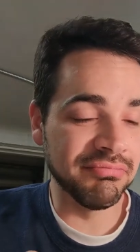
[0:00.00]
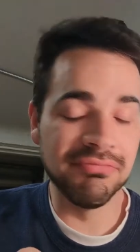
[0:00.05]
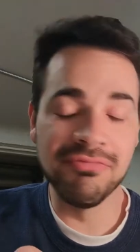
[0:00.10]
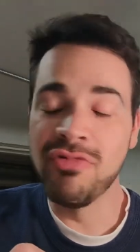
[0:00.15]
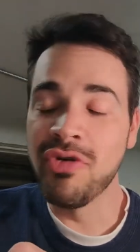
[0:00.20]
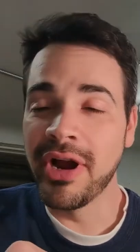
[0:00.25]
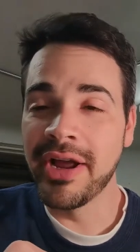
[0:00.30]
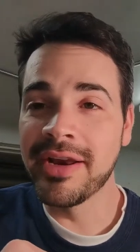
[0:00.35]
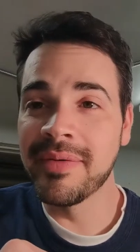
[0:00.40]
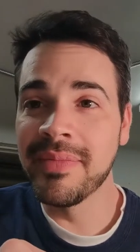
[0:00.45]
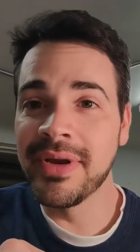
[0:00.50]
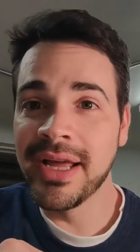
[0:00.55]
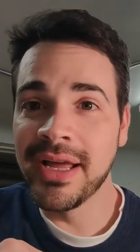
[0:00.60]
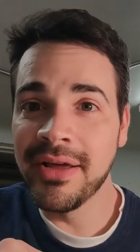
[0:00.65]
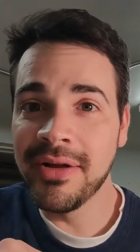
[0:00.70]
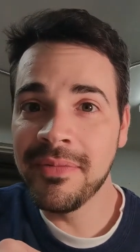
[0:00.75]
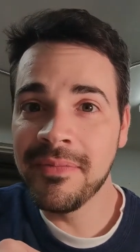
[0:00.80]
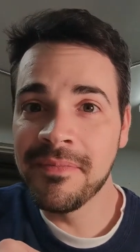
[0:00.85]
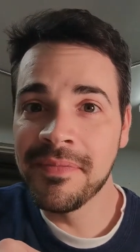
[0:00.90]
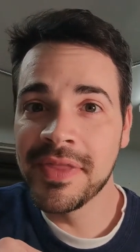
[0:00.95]
write them
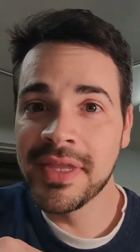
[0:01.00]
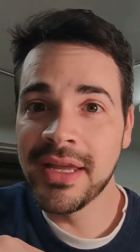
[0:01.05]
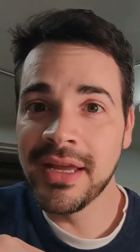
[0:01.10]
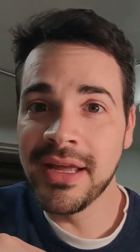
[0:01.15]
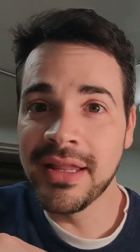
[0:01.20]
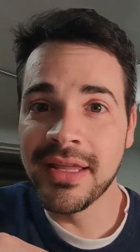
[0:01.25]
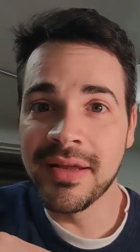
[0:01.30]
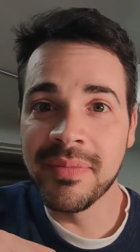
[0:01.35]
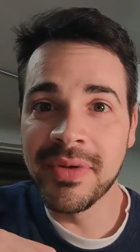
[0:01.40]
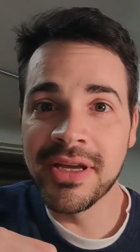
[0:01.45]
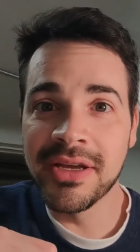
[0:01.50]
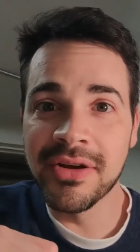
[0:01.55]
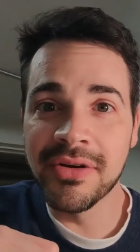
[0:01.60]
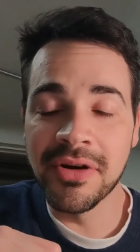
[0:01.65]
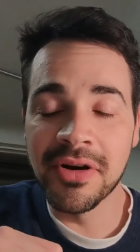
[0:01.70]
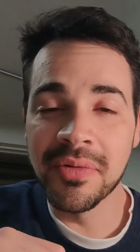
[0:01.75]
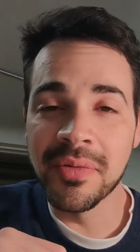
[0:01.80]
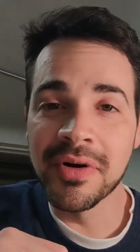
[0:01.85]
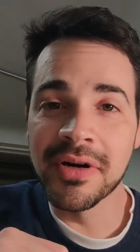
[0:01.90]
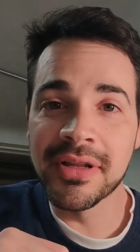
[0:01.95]
down and then make
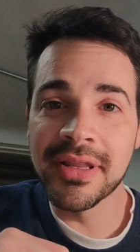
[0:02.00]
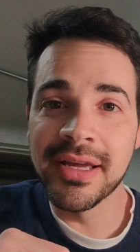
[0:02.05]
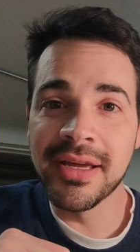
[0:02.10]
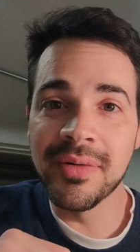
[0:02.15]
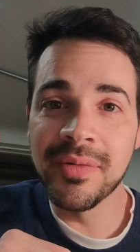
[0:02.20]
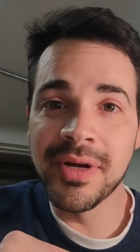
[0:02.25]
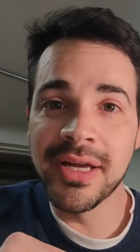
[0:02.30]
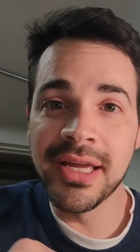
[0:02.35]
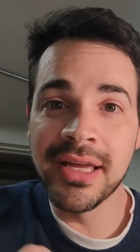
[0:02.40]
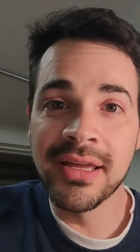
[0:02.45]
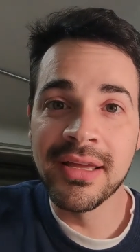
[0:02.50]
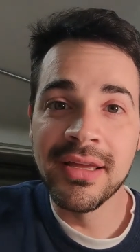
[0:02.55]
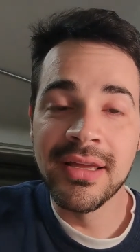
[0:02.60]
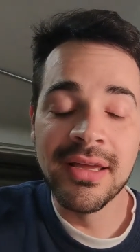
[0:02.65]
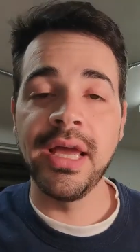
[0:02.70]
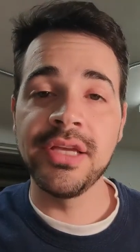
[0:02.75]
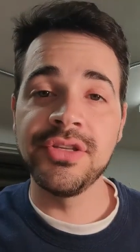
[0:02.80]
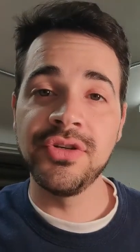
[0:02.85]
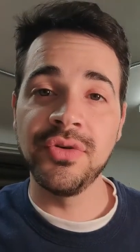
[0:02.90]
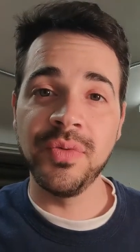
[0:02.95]
your artwork that way.
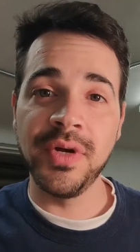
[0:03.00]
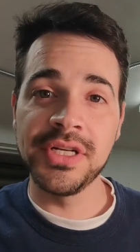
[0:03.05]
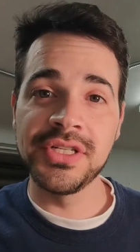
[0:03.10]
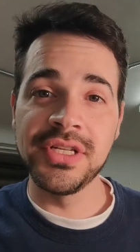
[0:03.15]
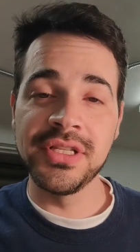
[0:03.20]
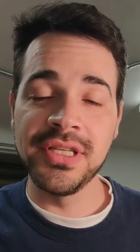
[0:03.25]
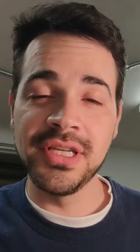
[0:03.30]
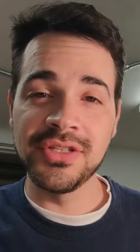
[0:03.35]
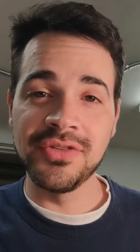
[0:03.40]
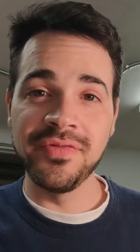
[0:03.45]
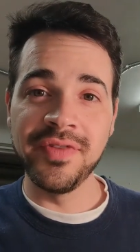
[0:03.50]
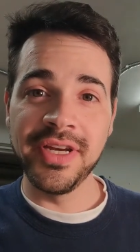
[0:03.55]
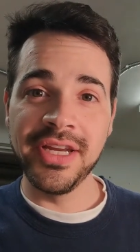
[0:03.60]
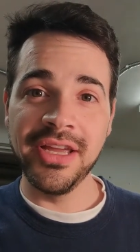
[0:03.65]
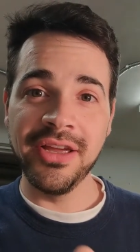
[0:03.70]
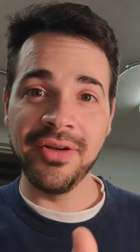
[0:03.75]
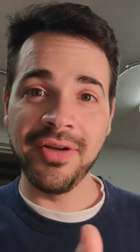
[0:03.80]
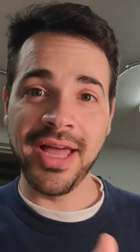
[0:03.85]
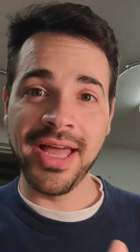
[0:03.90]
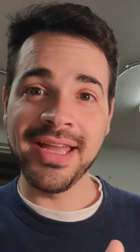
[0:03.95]
As you're watching this
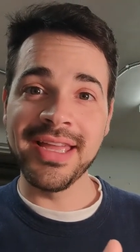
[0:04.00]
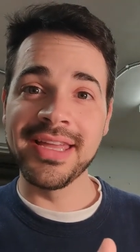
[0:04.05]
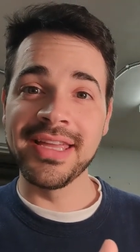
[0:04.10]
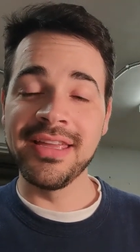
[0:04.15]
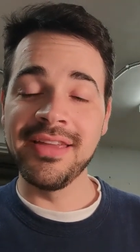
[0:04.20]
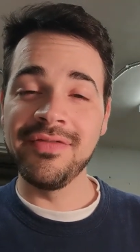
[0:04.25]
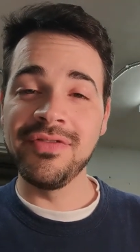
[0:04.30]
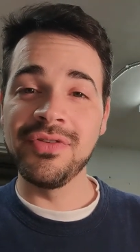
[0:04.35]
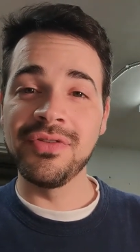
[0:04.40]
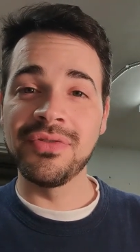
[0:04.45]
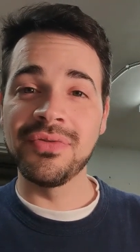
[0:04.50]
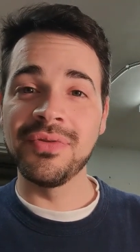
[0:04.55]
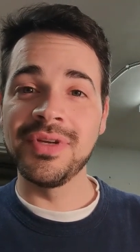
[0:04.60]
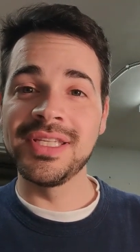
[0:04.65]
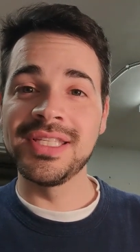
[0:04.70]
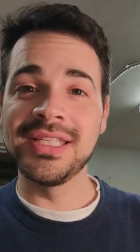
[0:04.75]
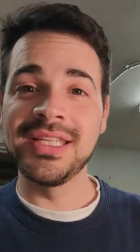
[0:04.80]
video, I can give you three